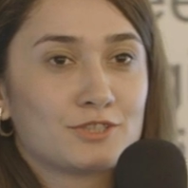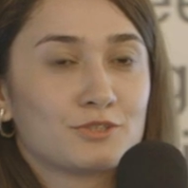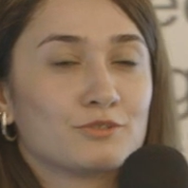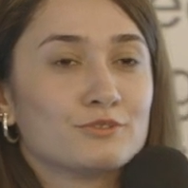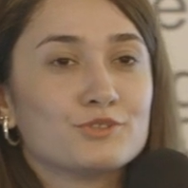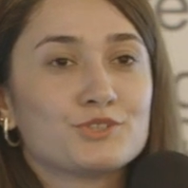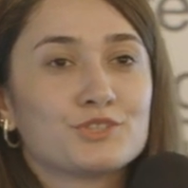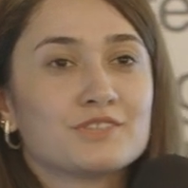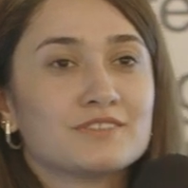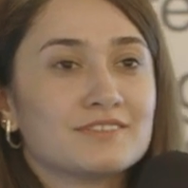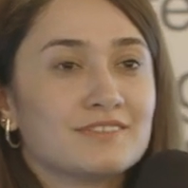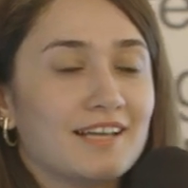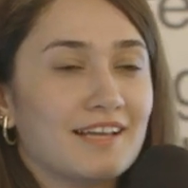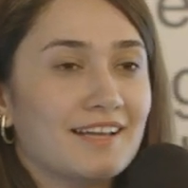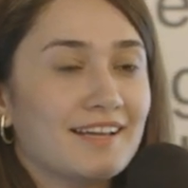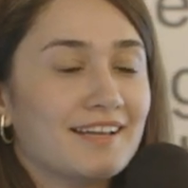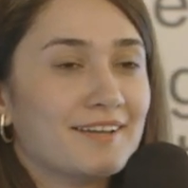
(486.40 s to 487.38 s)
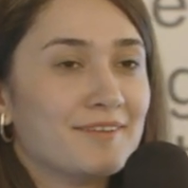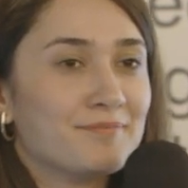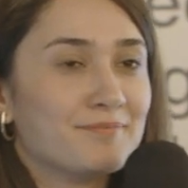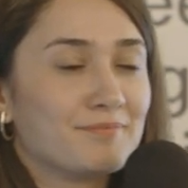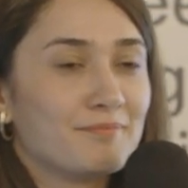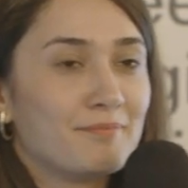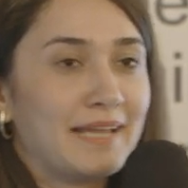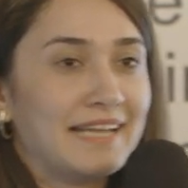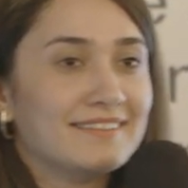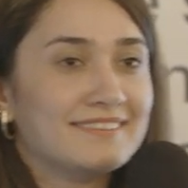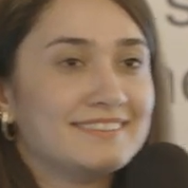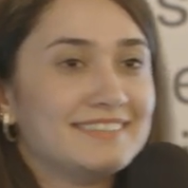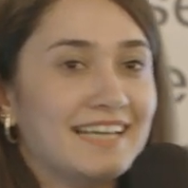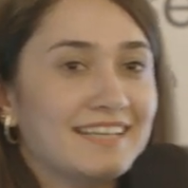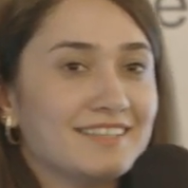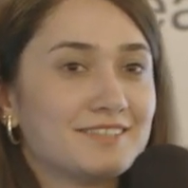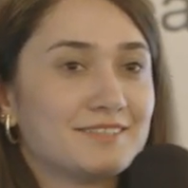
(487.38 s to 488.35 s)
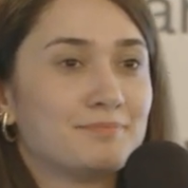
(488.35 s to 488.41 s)
solution made
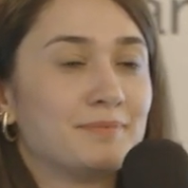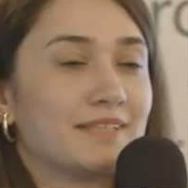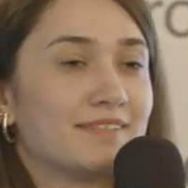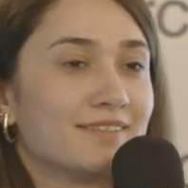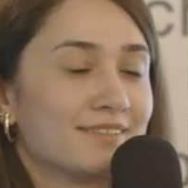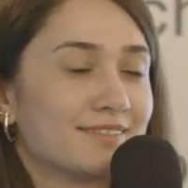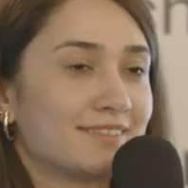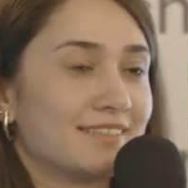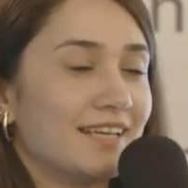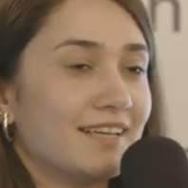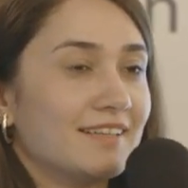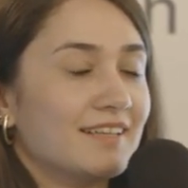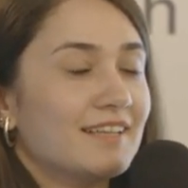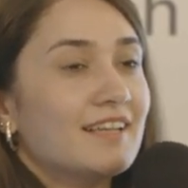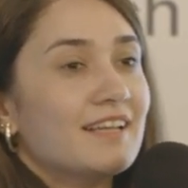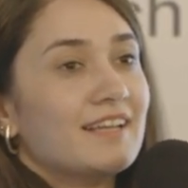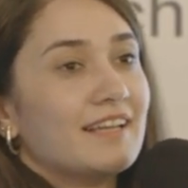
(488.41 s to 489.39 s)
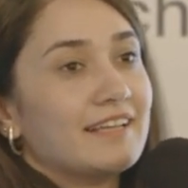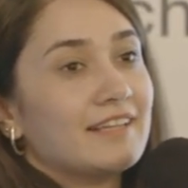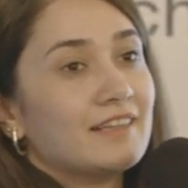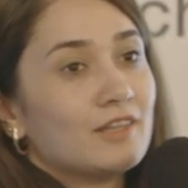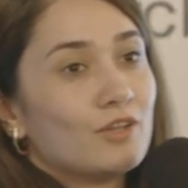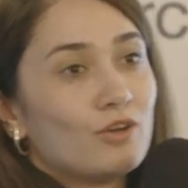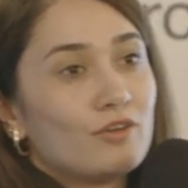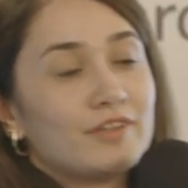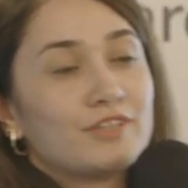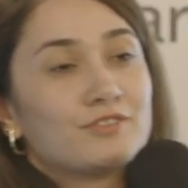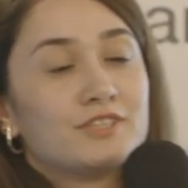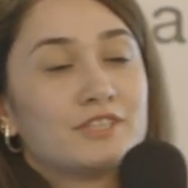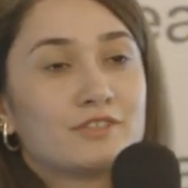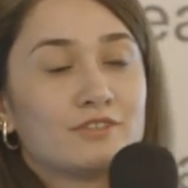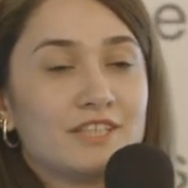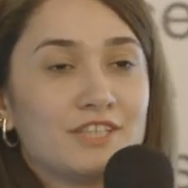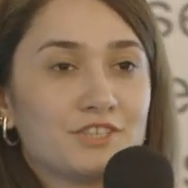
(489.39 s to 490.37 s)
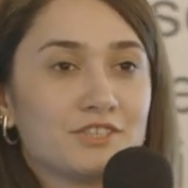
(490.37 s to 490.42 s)
yet, because law and
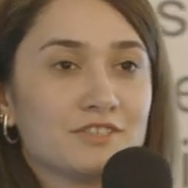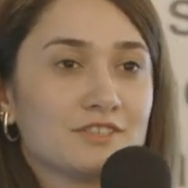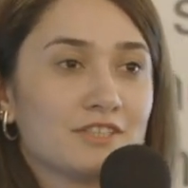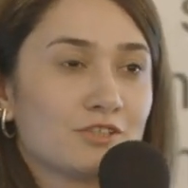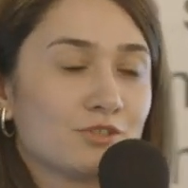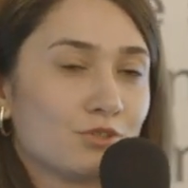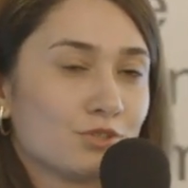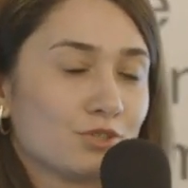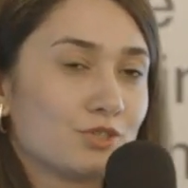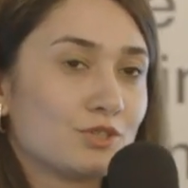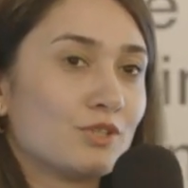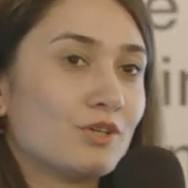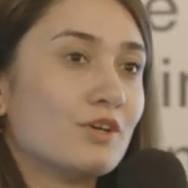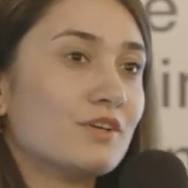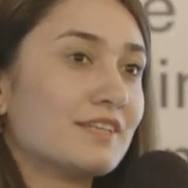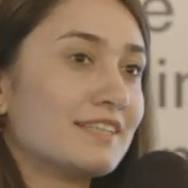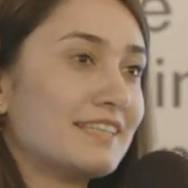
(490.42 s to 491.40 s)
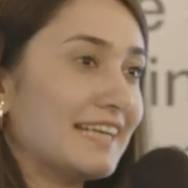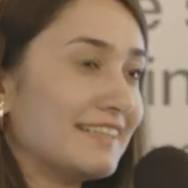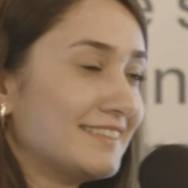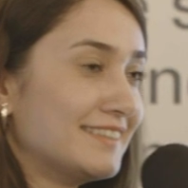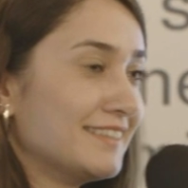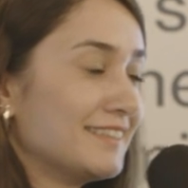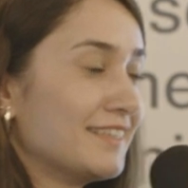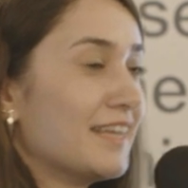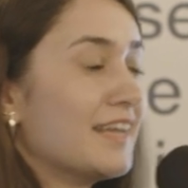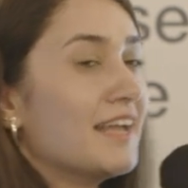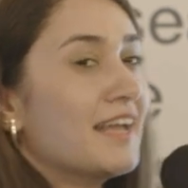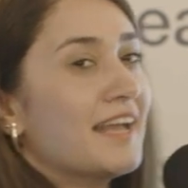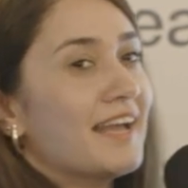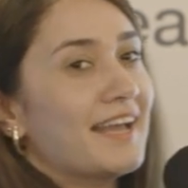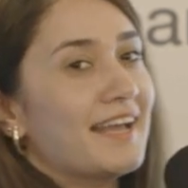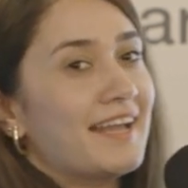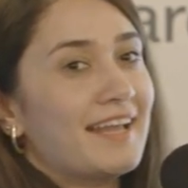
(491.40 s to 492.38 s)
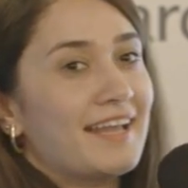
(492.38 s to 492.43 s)
regulations are also getting
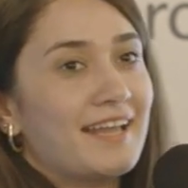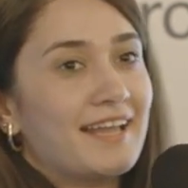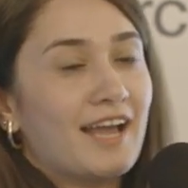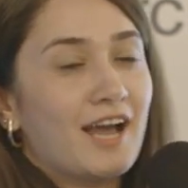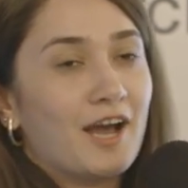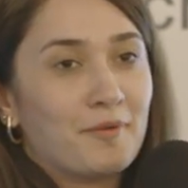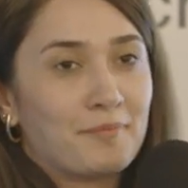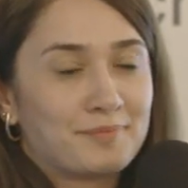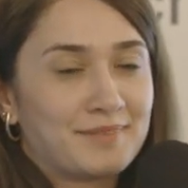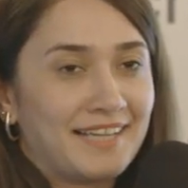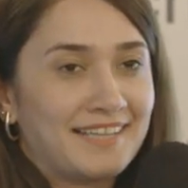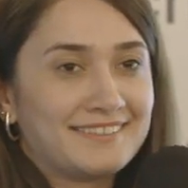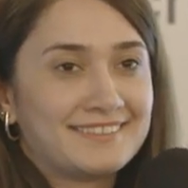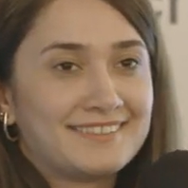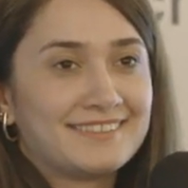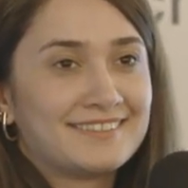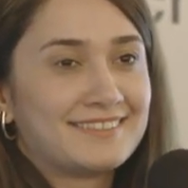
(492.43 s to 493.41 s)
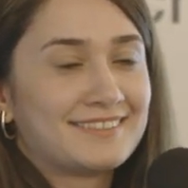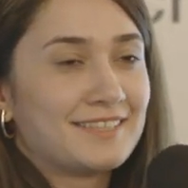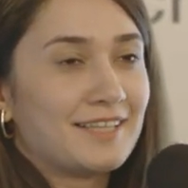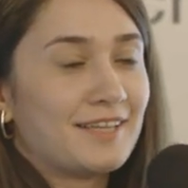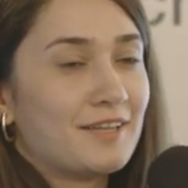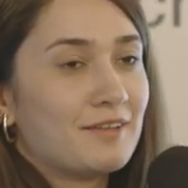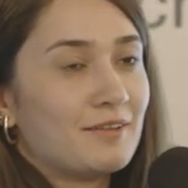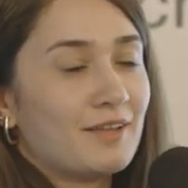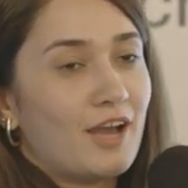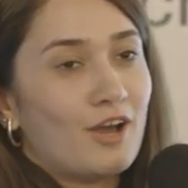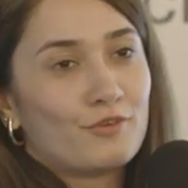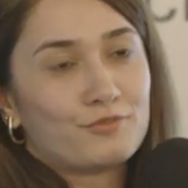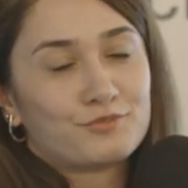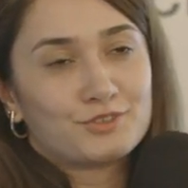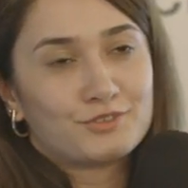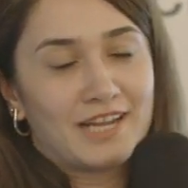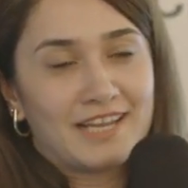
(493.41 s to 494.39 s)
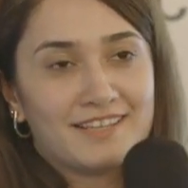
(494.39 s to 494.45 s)
updated
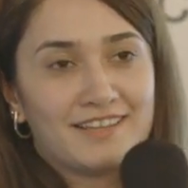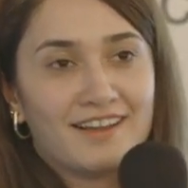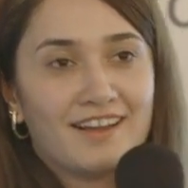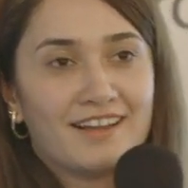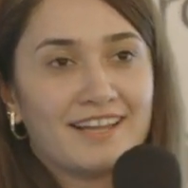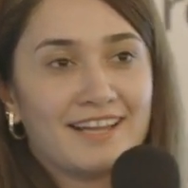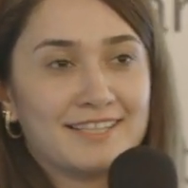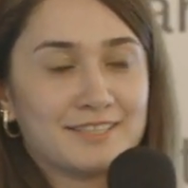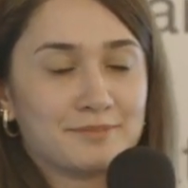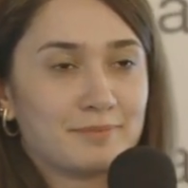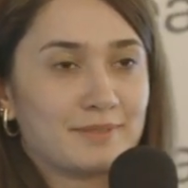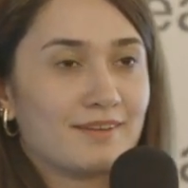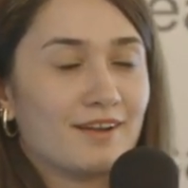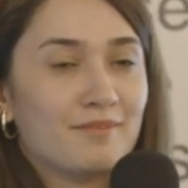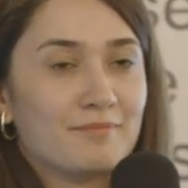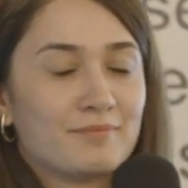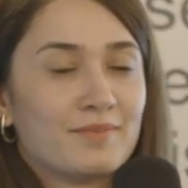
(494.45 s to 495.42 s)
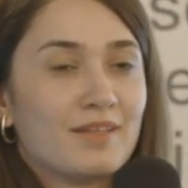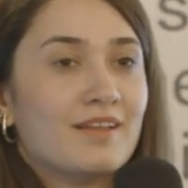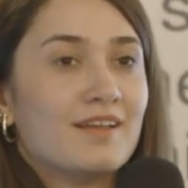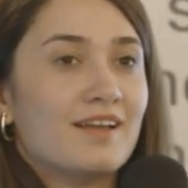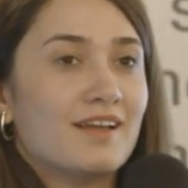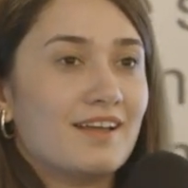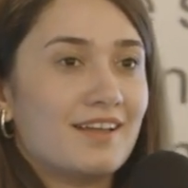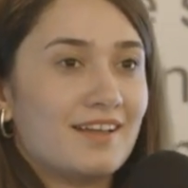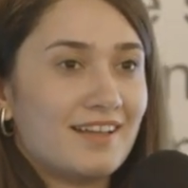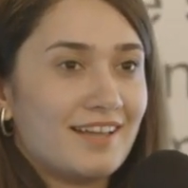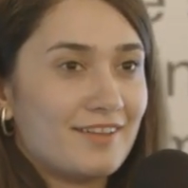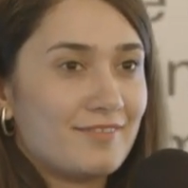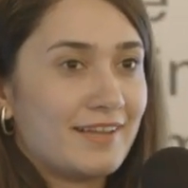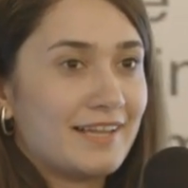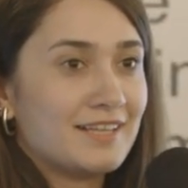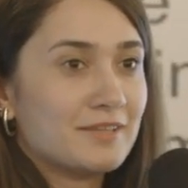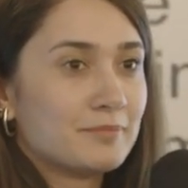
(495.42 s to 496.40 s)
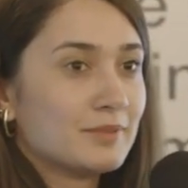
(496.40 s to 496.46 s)
after AI has become
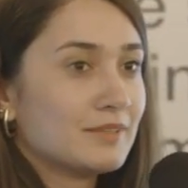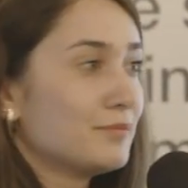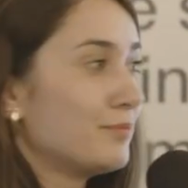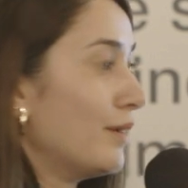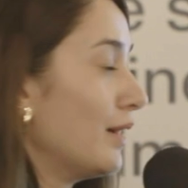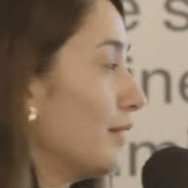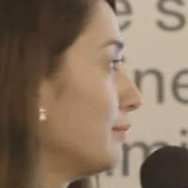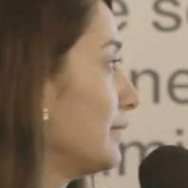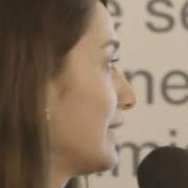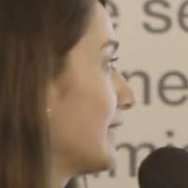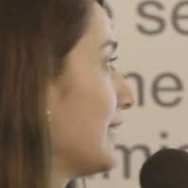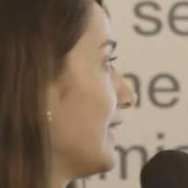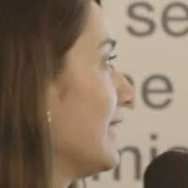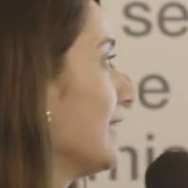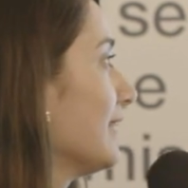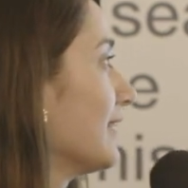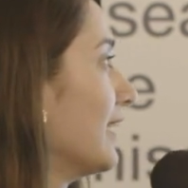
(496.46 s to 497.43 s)
available publicly.